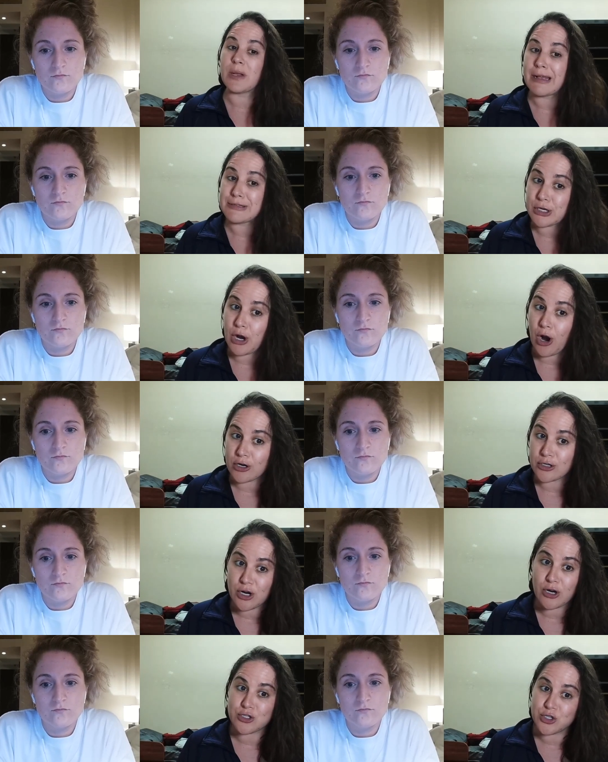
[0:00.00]
Speaker 1: that cars got too
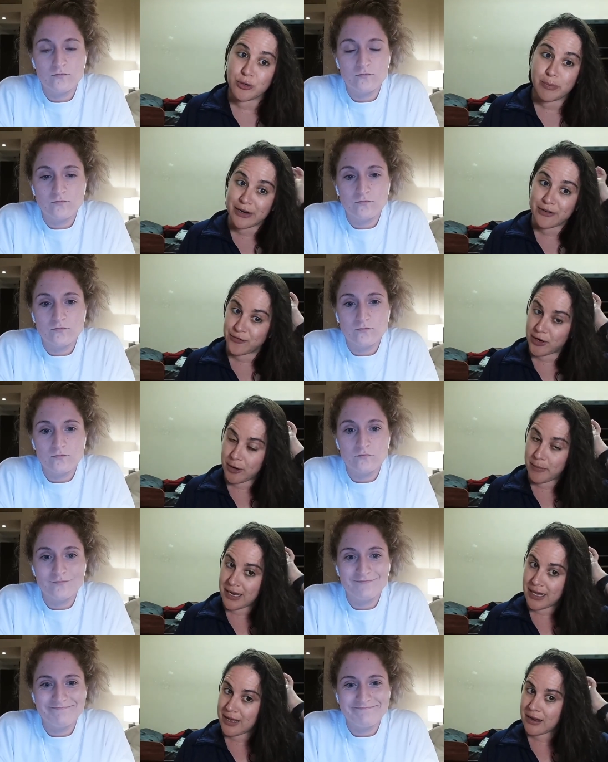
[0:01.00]
big for a minute.
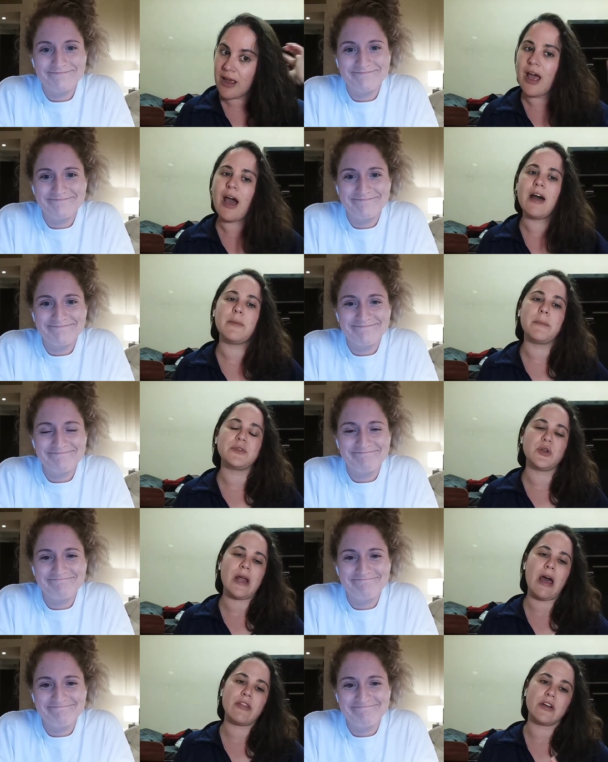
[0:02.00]
Um, so now they're,
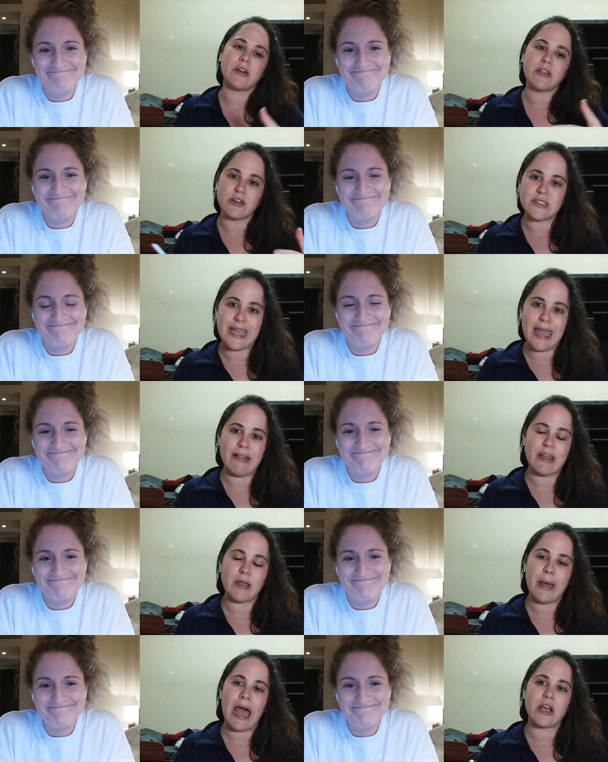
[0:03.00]
they're scaling back.
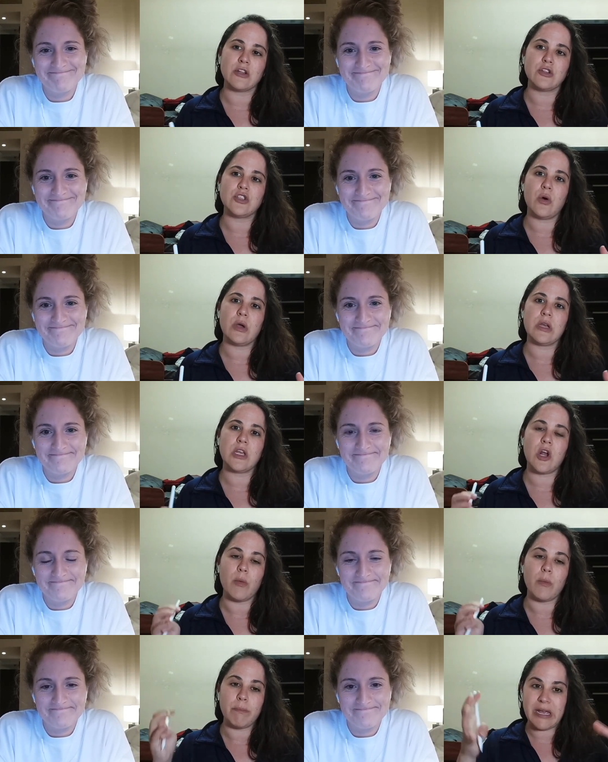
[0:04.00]
And so, it, you know, big
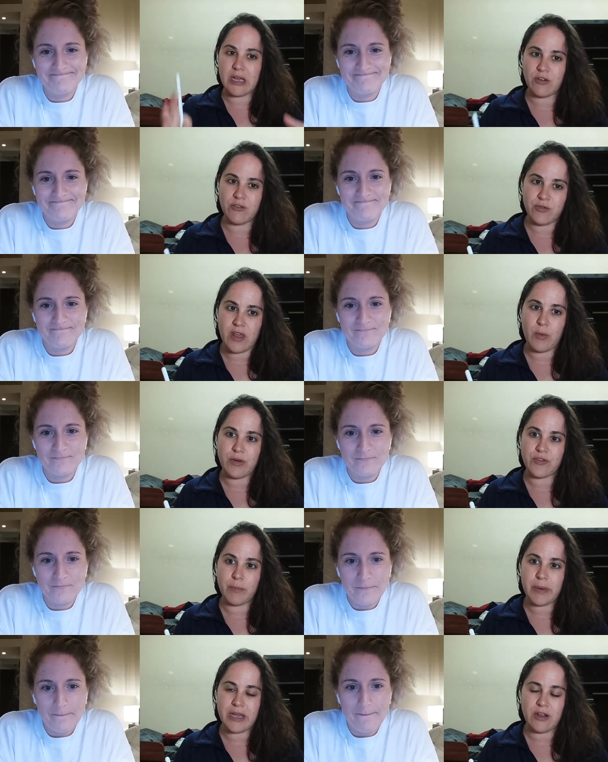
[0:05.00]
and they went from big and
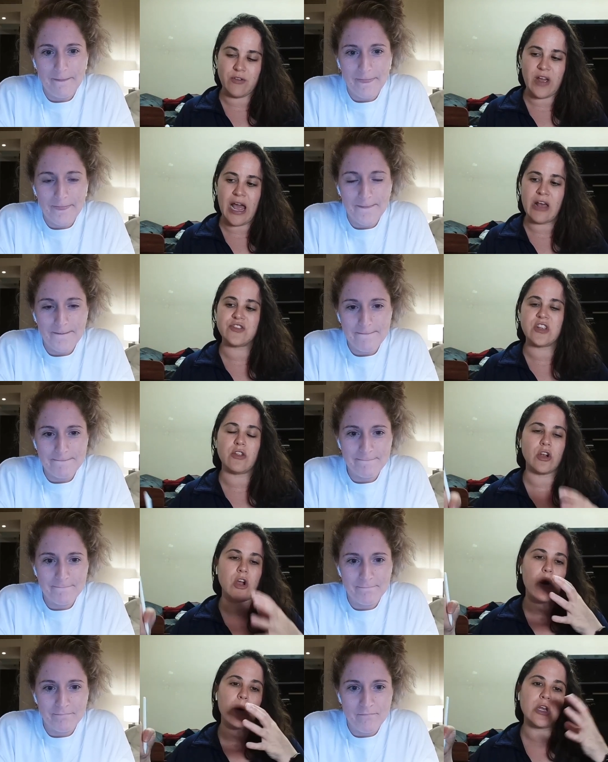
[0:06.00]
fast, and they're going
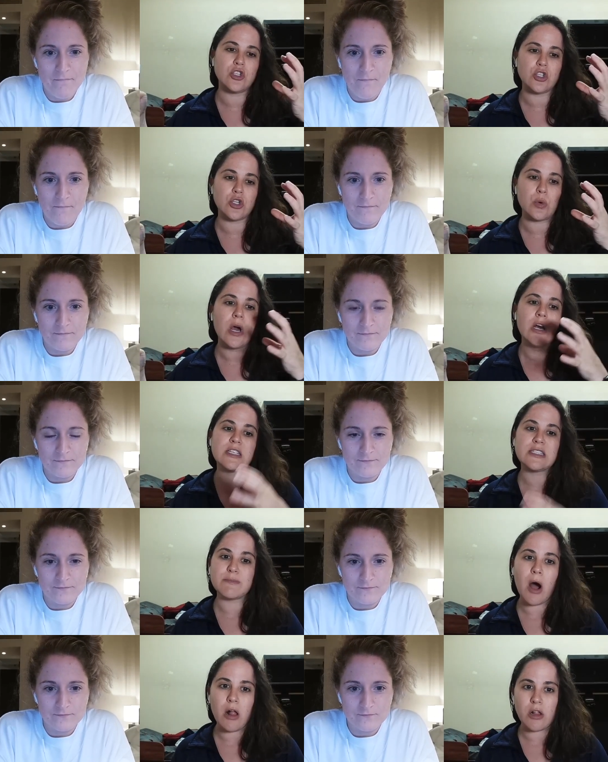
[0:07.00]
to
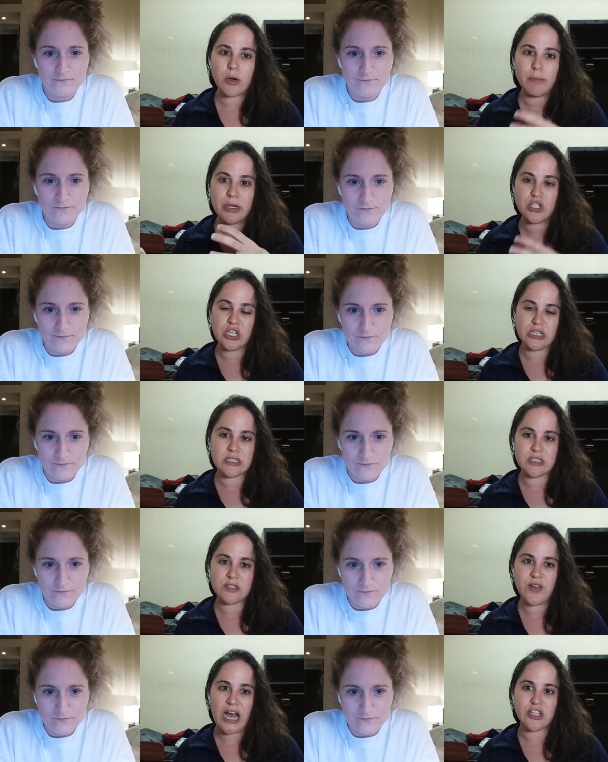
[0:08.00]
smaller, but just as
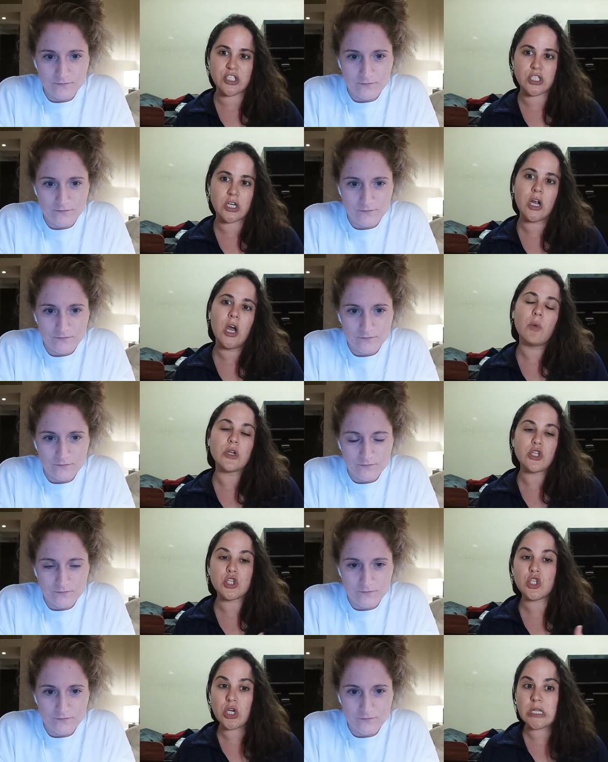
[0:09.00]
faster, which should
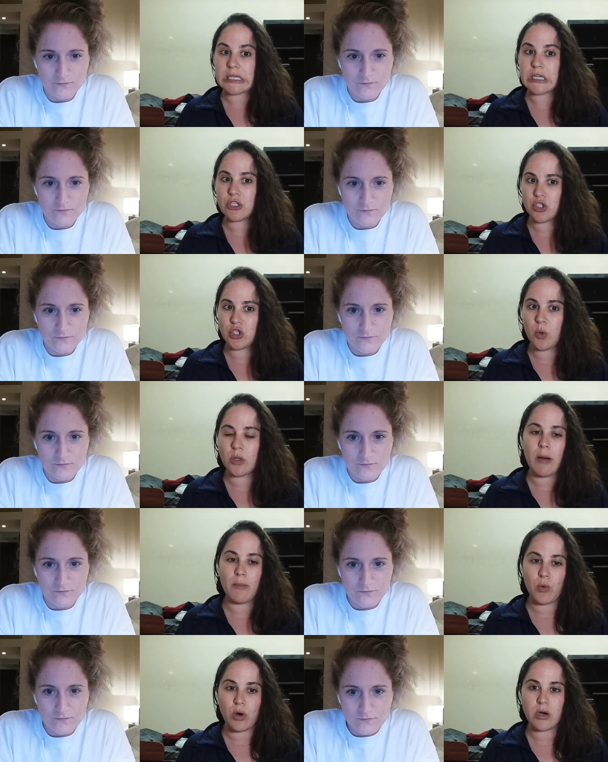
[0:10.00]
lead to a lot
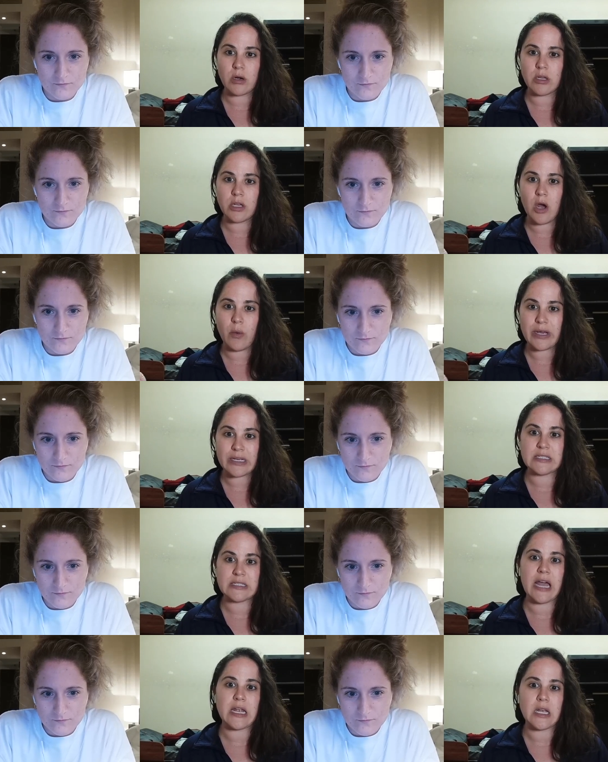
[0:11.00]
more, you know,
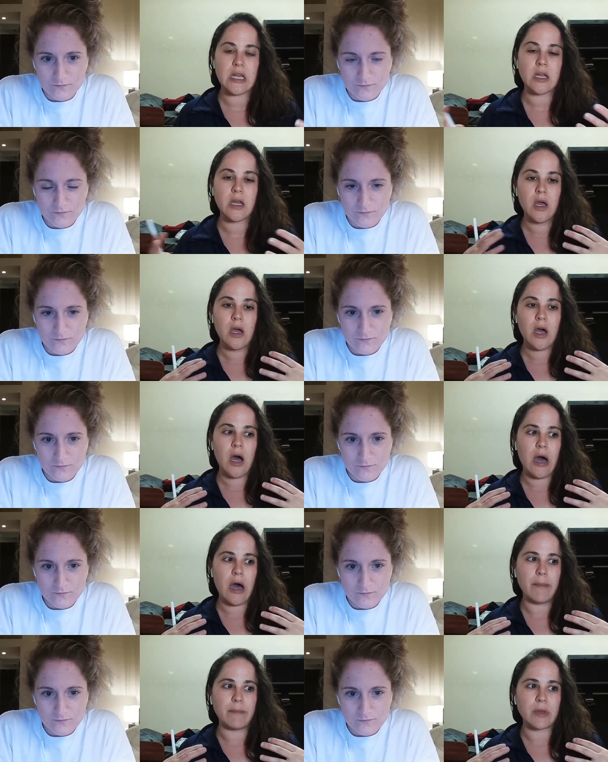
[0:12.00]
exciting, um,
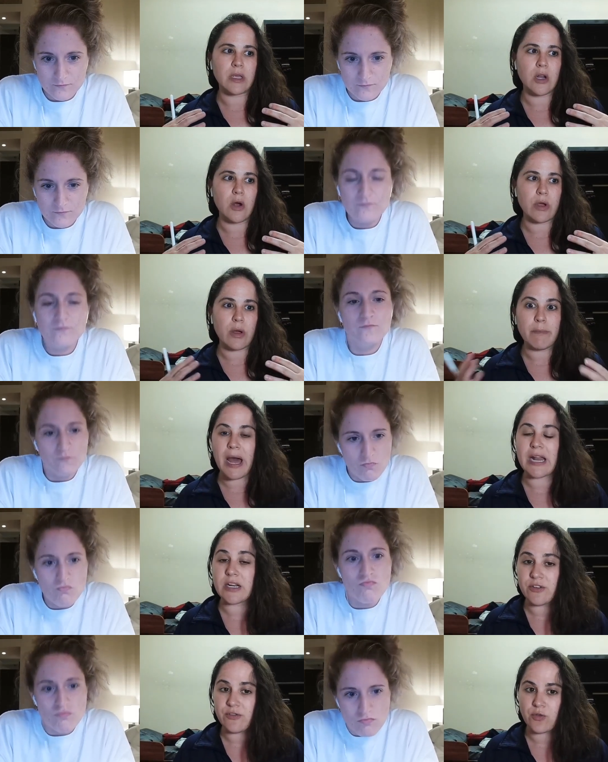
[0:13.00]
you know, competitive
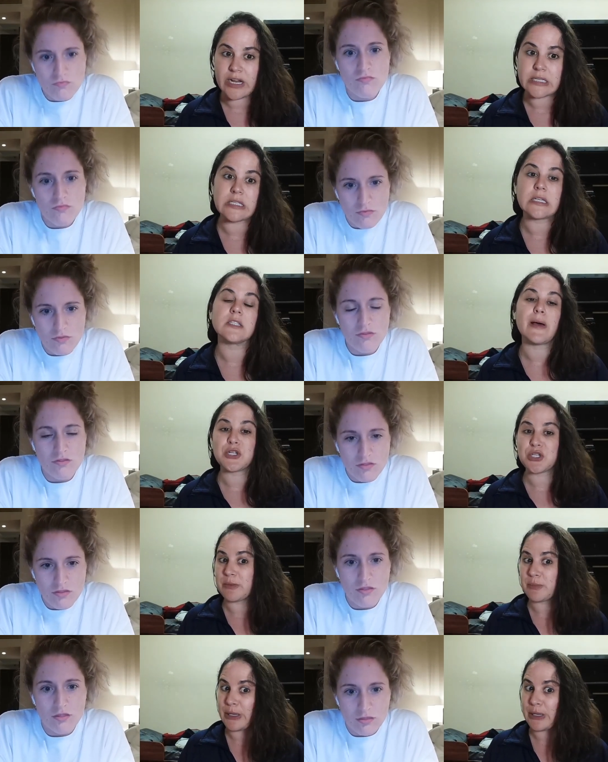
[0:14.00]
racing, especially in places